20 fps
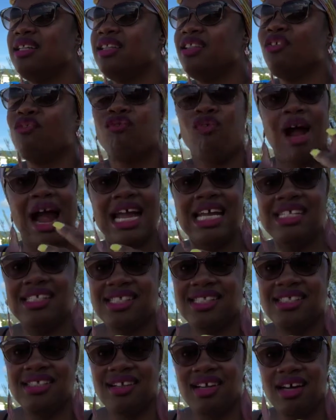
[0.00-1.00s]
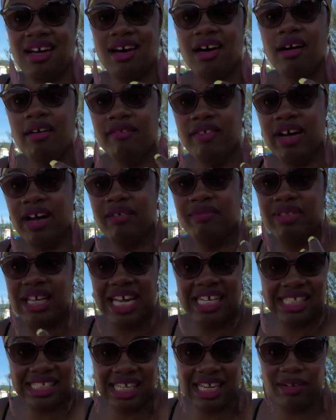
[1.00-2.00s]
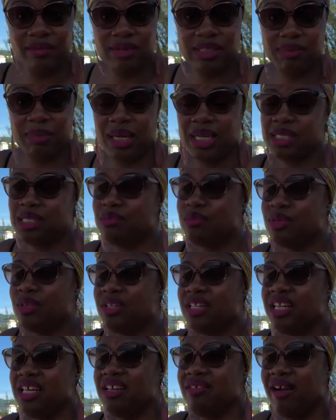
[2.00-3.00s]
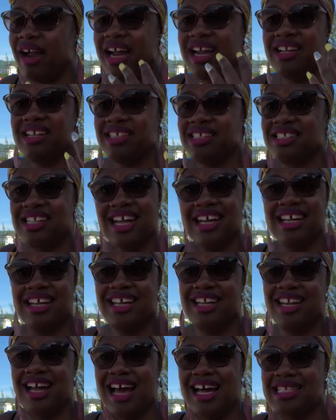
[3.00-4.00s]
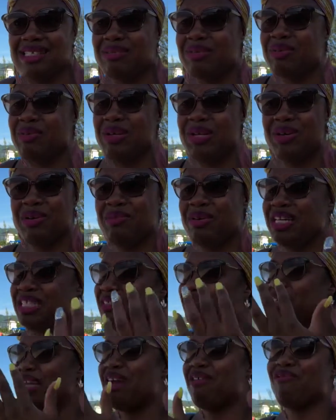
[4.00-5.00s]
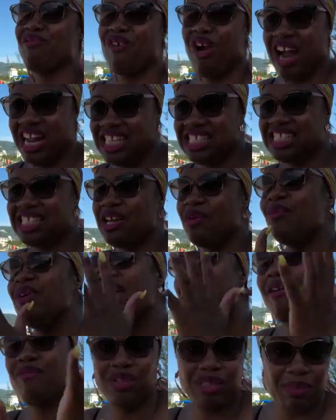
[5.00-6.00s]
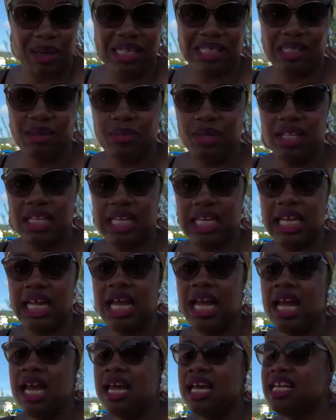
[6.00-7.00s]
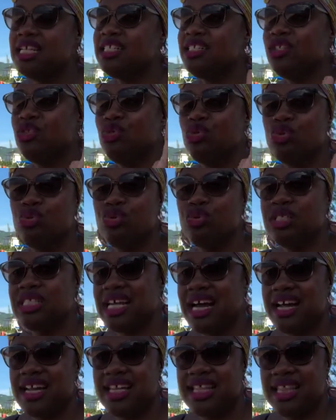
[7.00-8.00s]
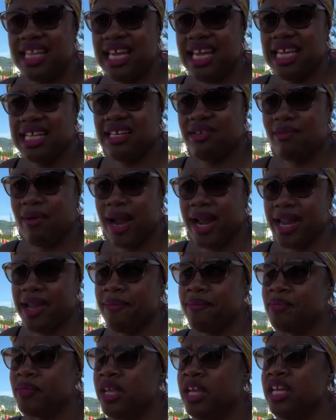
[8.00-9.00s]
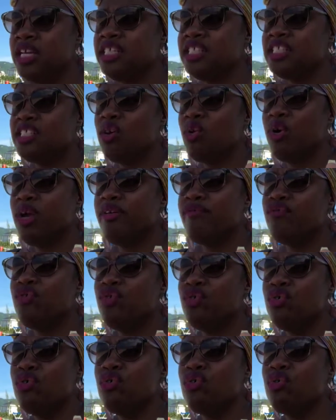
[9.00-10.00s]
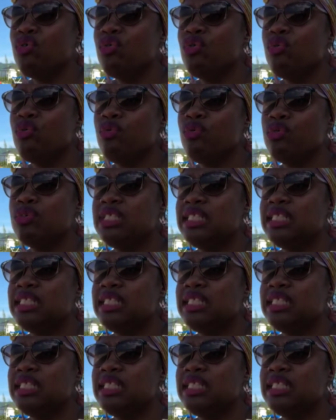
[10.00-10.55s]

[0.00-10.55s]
the rights of that same responsibility, right? It's like in the hospital, we know patients, we have rights and we have responsibility. It's a dual-sided thing, right? So if you